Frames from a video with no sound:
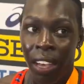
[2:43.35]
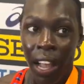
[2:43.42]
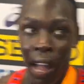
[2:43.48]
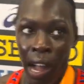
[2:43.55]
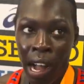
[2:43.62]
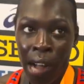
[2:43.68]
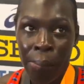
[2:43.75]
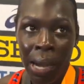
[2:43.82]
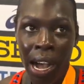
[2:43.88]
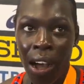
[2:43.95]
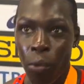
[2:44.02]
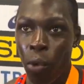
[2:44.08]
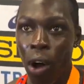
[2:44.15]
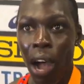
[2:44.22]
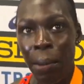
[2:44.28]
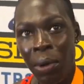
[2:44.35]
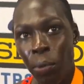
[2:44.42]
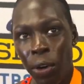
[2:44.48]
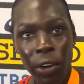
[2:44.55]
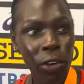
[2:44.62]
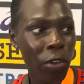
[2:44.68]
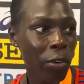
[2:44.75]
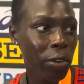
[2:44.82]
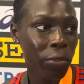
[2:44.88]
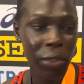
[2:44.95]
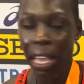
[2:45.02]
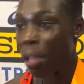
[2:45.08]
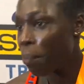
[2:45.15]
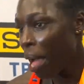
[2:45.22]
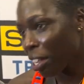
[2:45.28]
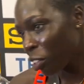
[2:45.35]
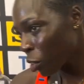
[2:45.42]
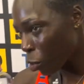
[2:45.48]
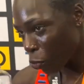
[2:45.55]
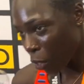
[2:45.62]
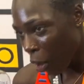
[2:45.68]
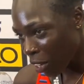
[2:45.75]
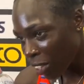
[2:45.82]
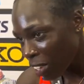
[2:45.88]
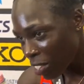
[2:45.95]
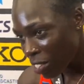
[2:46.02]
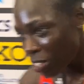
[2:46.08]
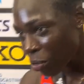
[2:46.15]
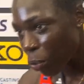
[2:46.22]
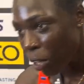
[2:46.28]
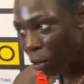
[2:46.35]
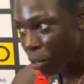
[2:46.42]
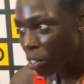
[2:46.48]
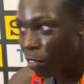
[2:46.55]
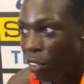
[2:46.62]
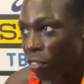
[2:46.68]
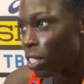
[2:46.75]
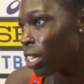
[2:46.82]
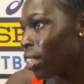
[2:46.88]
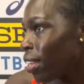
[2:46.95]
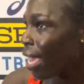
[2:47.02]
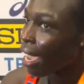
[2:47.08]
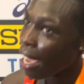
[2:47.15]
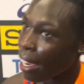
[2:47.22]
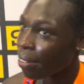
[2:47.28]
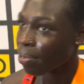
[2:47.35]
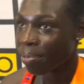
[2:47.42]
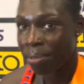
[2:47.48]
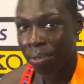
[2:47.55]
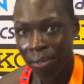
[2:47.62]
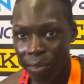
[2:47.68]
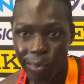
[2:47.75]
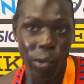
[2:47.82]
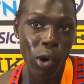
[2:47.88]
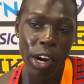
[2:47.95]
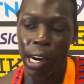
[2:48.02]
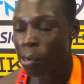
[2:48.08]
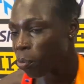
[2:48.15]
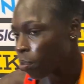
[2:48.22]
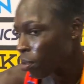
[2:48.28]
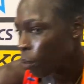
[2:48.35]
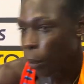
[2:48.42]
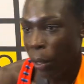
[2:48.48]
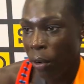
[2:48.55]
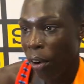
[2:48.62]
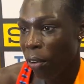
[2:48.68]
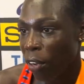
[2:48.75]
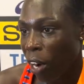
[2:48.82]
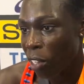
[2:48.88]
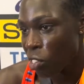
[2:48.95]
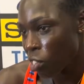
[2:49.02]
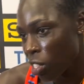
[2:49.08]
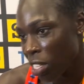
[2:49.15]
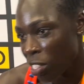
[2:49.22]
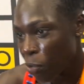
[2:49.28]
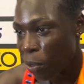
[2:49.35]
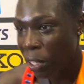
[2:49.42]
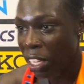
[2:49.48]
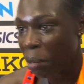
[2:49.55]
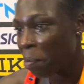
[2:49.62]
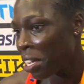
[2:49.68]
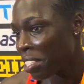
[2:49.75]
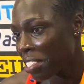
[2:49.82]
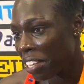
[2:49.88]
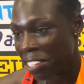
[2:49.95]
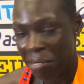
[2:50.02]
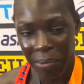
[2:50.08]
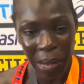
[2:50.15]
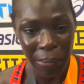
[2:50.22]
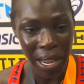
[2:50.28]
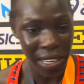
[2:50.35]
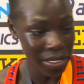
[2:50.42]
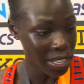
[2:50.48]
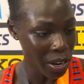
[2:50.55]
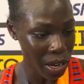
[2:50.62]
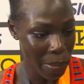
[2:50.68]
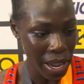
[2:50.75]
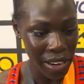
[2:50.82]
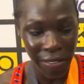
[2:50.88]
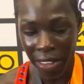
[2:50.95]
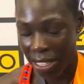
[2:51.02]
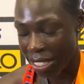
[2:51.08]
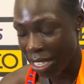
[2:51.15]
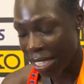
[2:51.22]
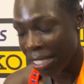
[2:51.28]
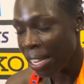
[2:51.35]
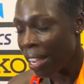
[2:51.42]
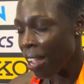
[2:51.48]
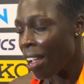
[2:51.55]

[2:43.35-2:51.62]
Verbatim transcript: Um, well, I mean, we're going to run nationals regardless, whether it's 15, the 8, 4. three and going to run It's really going to to get some you know competitiveness in.